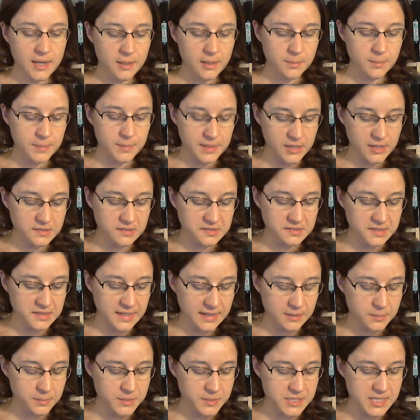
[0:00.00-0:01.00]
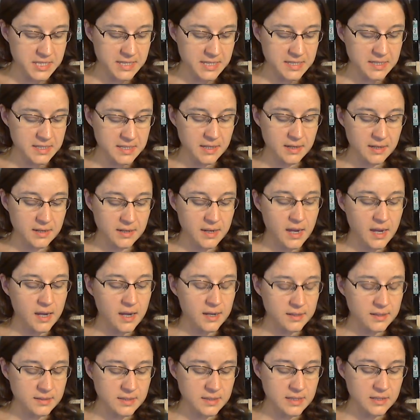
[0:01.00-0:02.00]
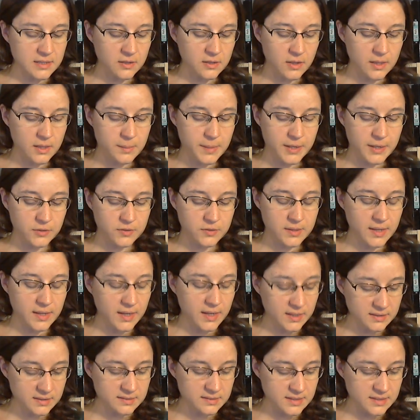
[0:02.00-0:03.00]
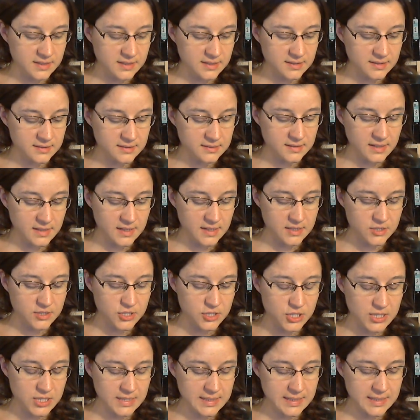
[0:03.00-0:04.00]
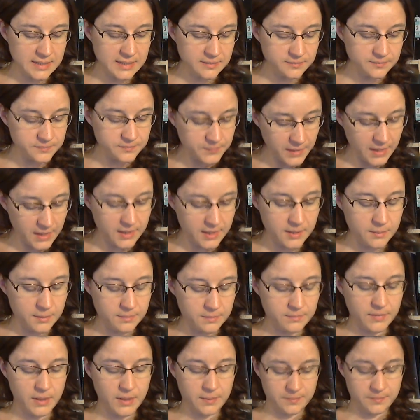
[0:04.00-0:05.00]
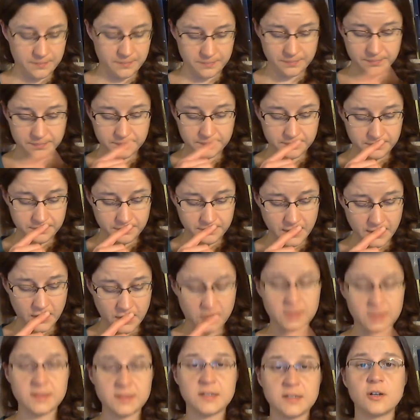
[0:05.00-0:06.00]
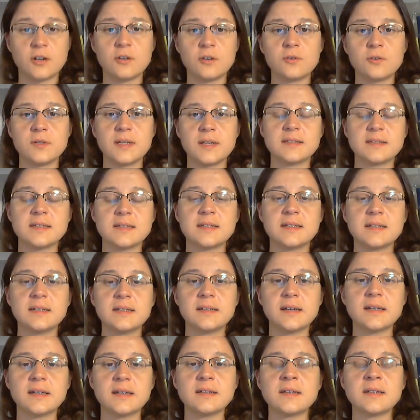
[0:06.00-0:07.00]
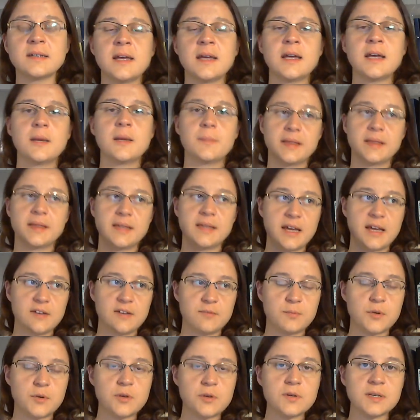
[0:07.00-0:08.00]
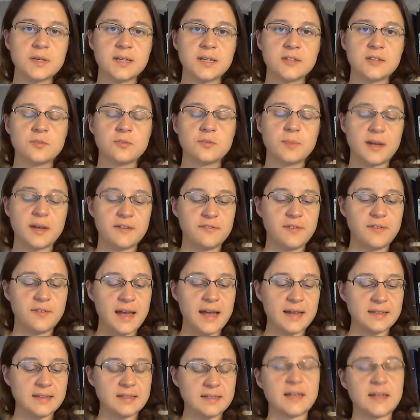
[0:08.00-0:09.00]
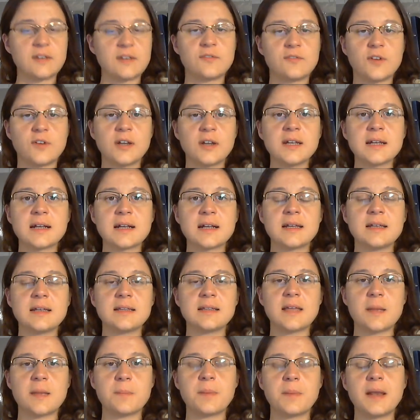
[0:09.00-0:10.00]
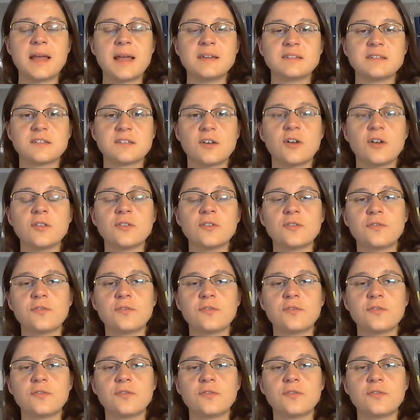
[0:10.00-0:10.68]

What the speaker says: because it had a particular article about Nazis in Chile, on the Colonia Dignidad, but they have broken into my flat, and ironically they placed on the